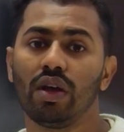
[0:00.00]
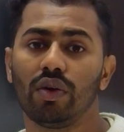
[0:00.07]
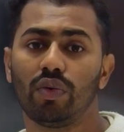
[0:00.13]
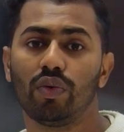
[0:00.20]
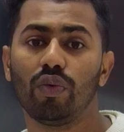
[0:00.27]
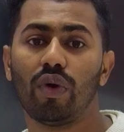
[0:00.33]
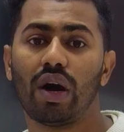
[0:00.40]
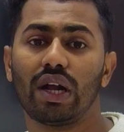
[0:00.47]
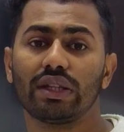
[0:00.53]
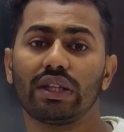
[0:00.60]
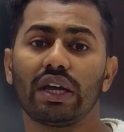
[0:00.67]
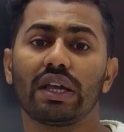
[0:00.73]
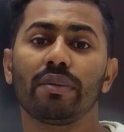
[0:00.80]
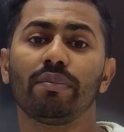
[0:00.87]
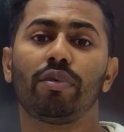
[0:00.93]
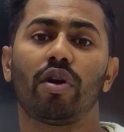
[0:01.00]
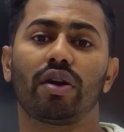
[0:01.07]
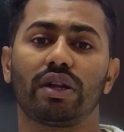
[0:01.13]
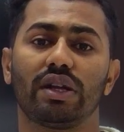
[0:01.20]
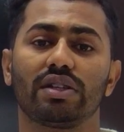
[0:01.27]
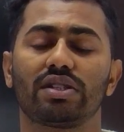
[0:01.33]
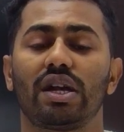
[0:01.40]
Who are the
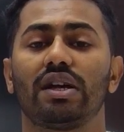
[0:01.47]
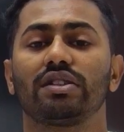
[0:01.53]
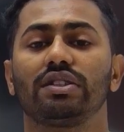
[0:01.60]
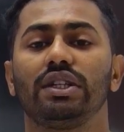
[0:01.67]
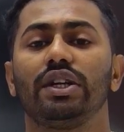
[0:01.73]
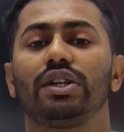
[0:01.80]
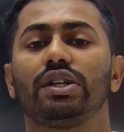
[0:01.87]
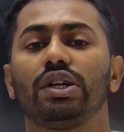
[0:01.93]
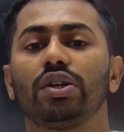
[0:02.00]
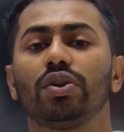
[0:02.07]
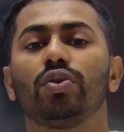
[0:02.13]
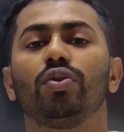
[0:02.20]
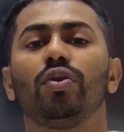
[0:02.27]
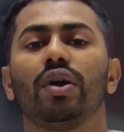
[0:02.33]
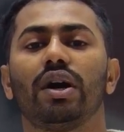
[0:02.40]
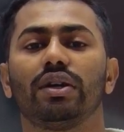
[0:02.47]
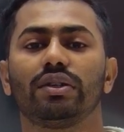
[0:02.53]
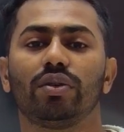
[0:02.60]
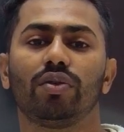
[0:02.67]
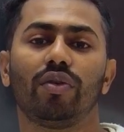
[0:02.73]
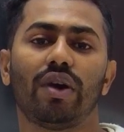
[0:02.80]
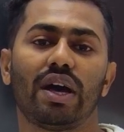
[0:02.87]
important translator
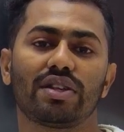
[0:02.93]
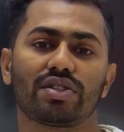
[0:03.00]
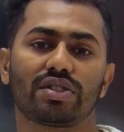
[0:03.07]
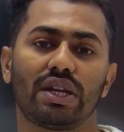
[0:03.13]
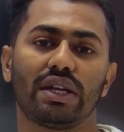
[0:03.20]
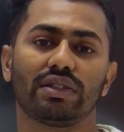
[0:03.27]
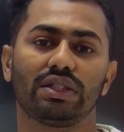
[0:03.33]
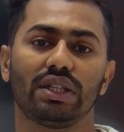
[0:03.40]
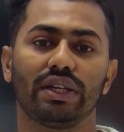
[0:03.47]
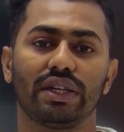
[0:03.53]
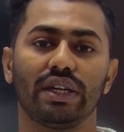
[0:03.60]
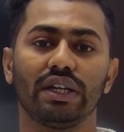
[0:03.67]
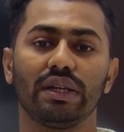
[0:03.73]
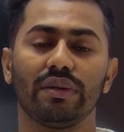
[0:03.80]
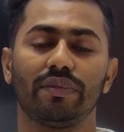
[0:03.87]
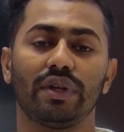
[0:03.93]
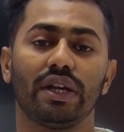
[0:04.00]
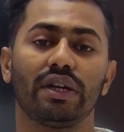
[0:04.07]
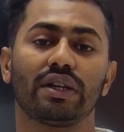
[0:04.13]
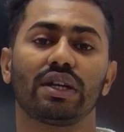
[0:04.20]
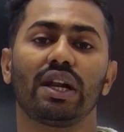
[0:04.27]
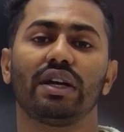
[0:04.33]
who has translated
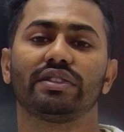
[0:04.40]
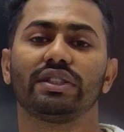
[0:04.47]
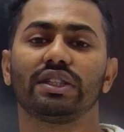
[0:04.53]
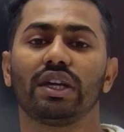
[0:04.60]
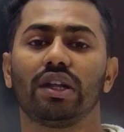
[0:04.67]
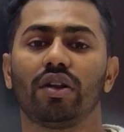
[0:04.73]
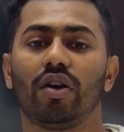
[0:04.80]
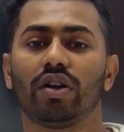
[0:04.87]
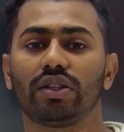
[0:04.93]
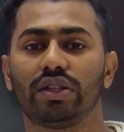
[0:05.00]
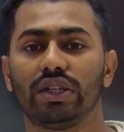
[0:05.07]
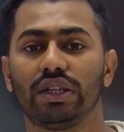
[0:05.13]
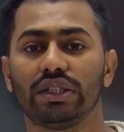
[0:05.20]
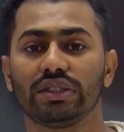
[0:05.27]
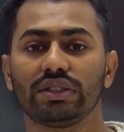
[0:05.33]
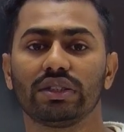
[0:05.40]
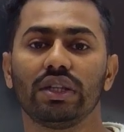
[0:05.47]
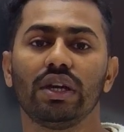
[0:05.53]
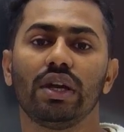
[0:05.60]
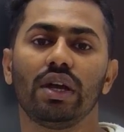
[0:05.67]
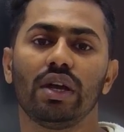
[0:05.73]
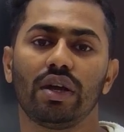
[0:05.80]
different classical authors,
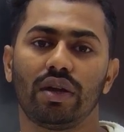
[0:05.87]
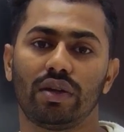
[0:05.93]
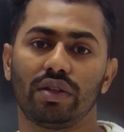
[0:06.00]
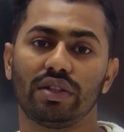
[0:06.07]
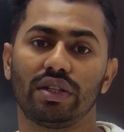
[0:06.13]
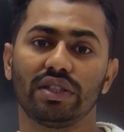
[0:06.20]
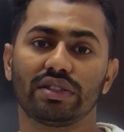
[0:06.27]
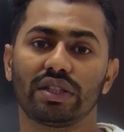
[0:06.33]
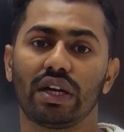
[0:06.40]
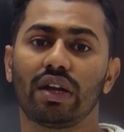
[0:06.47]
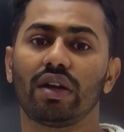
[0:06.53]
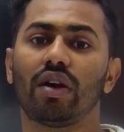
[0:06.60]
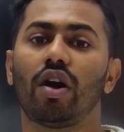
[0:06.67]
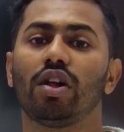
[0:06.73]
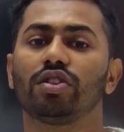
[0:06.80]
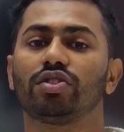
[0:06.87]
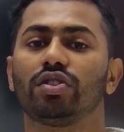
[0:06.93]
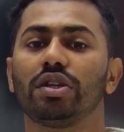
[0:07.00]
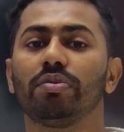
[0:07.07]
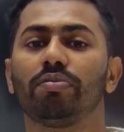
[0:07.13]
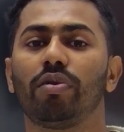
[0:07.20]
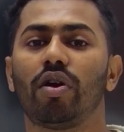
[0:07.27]
and these are also
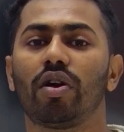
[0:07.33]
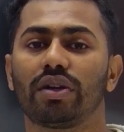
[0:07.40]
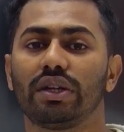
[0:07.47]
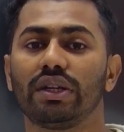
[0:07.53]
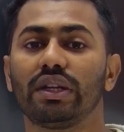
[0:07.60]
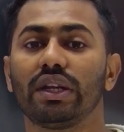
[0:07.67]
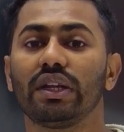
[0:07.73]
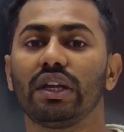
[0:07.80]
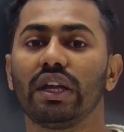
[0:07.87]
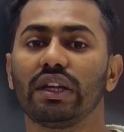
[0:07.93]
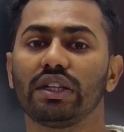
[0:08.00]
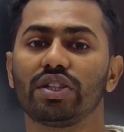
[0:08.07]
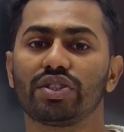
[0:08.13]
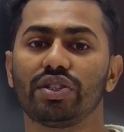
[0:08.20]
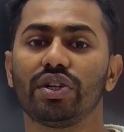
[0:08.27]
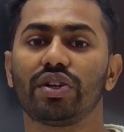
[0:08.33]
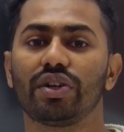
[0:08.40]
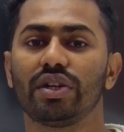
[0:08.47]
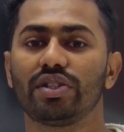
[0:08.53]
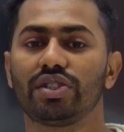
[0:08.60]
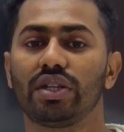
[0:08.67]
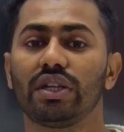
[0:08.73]
important in English
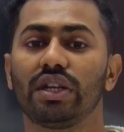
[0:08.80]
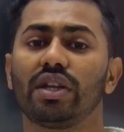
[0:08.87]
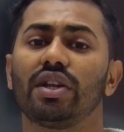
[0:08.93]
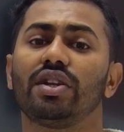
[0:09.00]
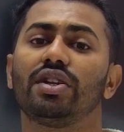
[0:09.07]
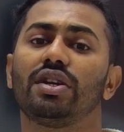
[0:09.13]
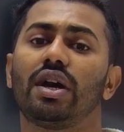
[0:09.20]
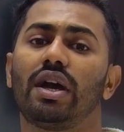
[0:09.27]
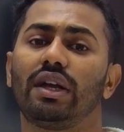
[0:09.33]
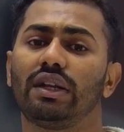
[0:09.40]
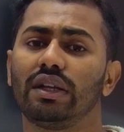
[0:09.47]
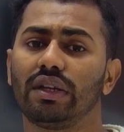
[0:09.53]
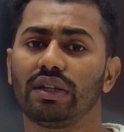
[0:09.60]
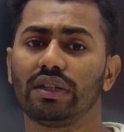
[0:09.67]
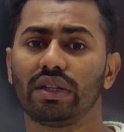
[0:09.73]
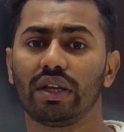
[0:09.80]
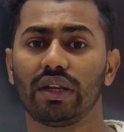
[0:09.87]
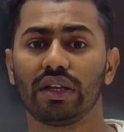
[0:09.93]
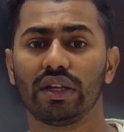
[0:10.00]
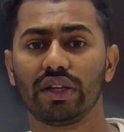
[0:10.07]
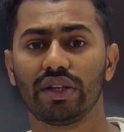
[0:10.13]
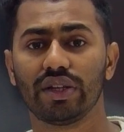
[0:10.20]
literature in India. And
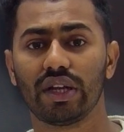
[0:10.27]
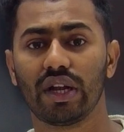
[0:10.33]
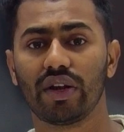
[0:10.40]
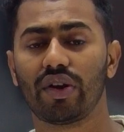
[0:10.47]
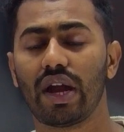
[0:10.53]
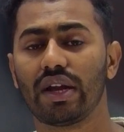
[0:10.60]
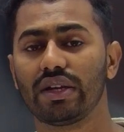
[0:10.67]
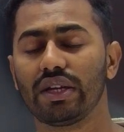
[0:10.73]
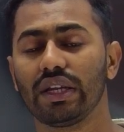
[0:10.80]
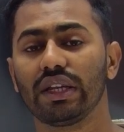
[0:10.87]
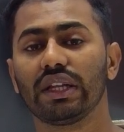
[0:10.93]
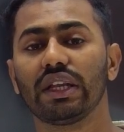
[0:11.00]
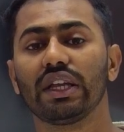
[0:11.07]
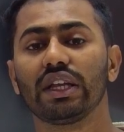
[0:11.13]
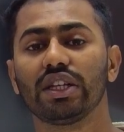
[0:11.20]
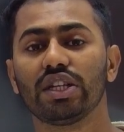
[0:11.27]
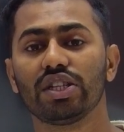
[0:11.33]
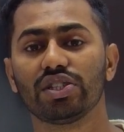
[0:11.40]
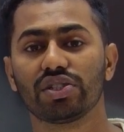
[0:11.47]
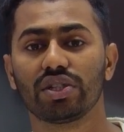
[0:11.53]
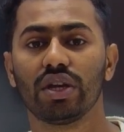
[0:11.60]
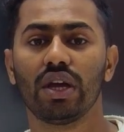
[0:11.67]
in Indian writing in
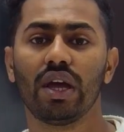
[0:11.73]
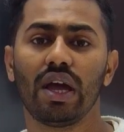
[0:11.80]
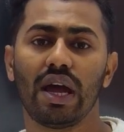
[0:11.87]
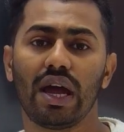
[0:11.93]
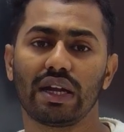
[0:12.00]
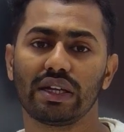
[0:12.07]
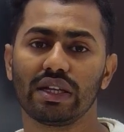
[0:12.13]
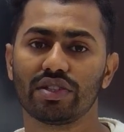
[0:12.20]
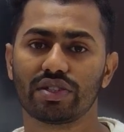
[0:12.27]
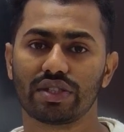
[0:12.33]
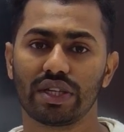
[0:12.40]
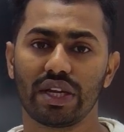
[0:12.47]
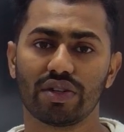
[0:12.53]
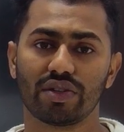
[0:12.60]
English, at least 10